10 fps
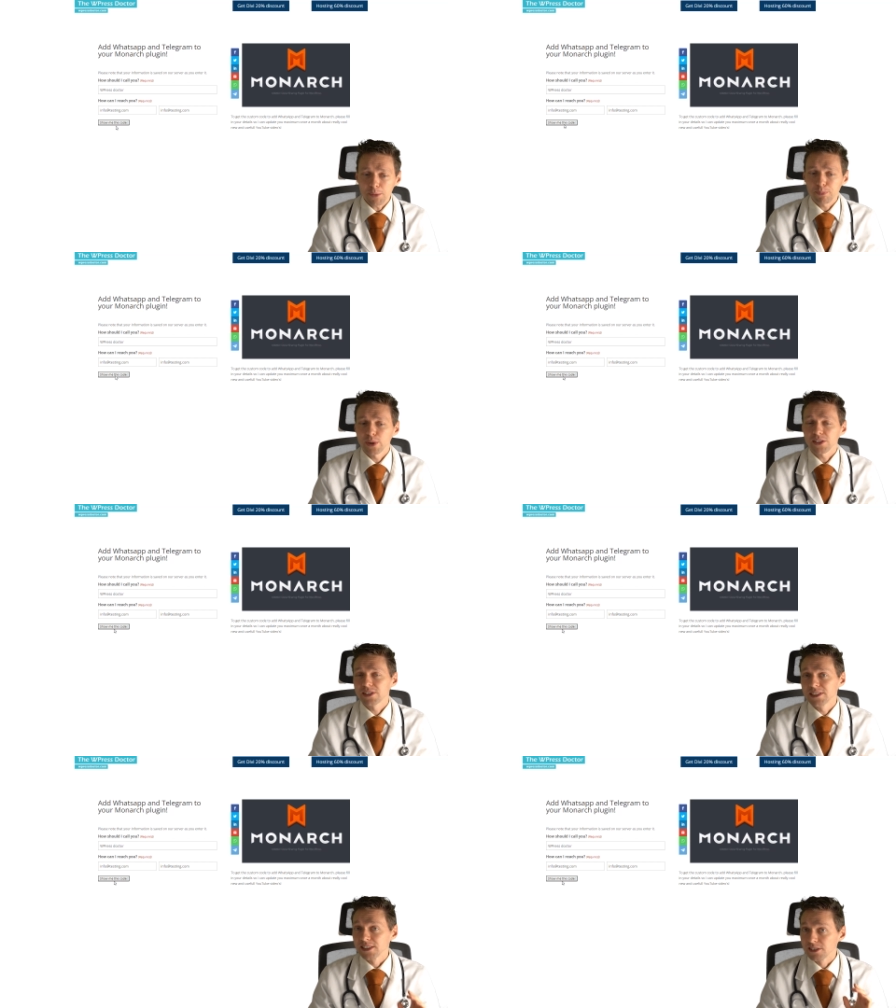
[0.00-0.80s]
not
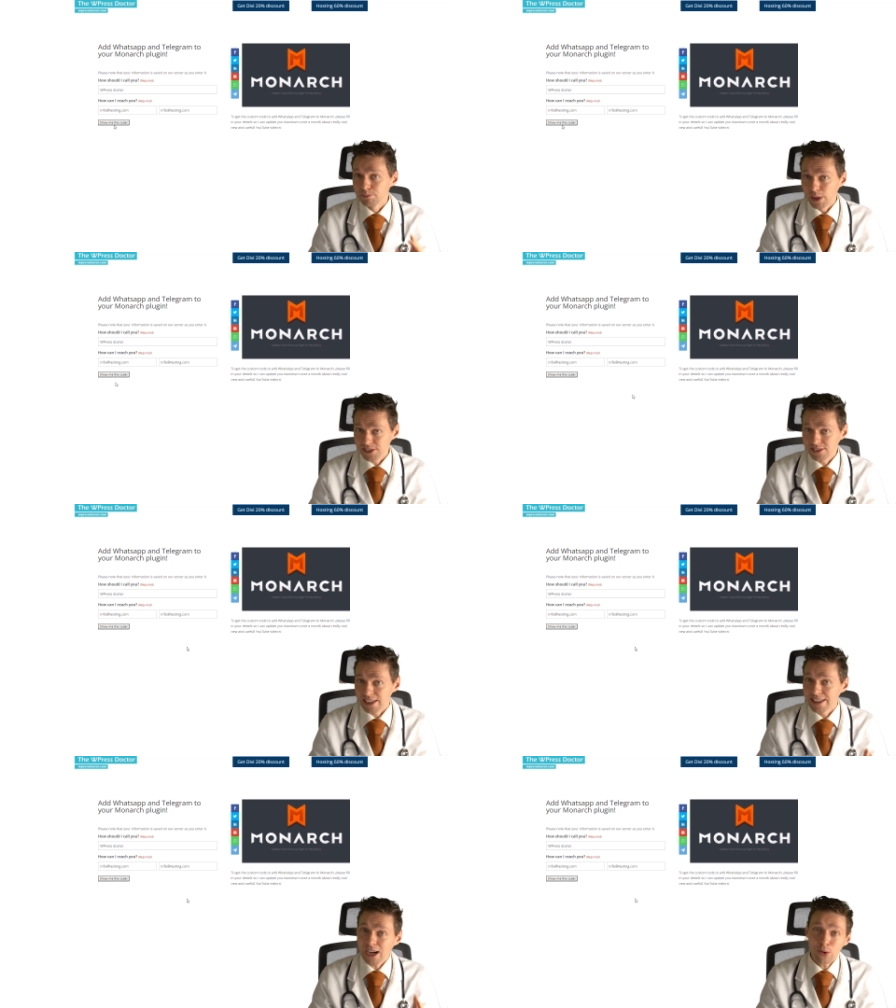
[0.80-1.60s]
pressing this button
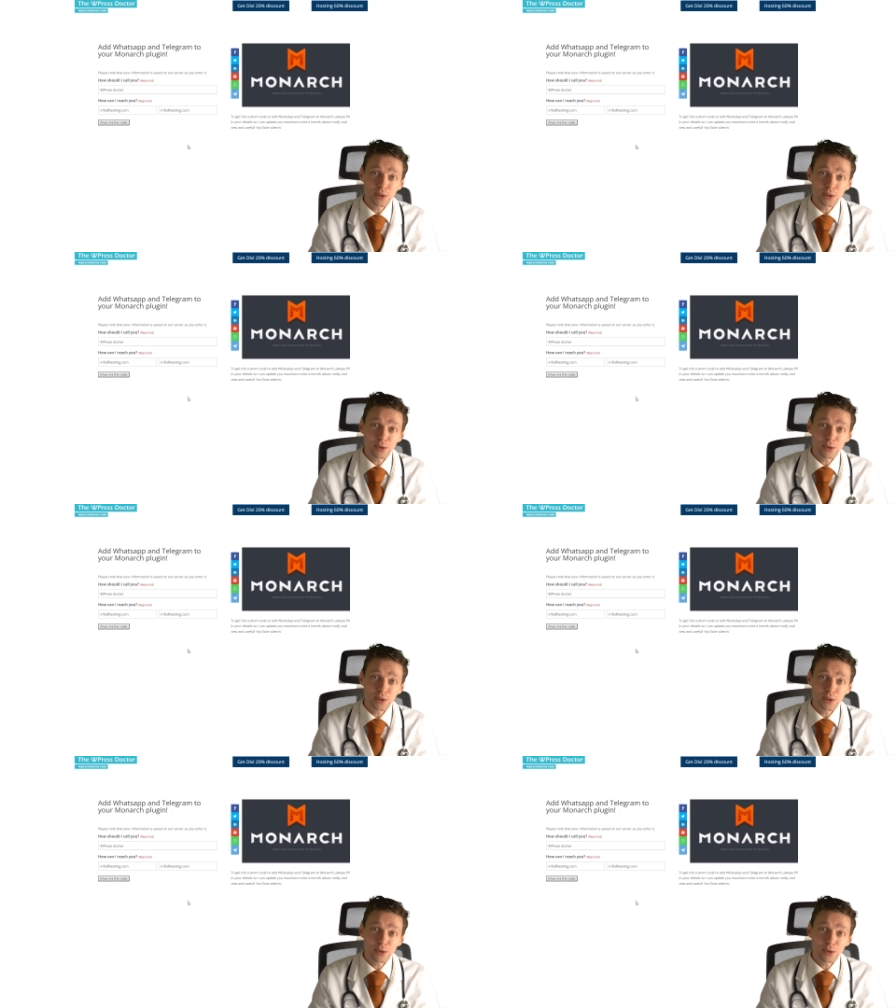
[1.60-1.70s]
and now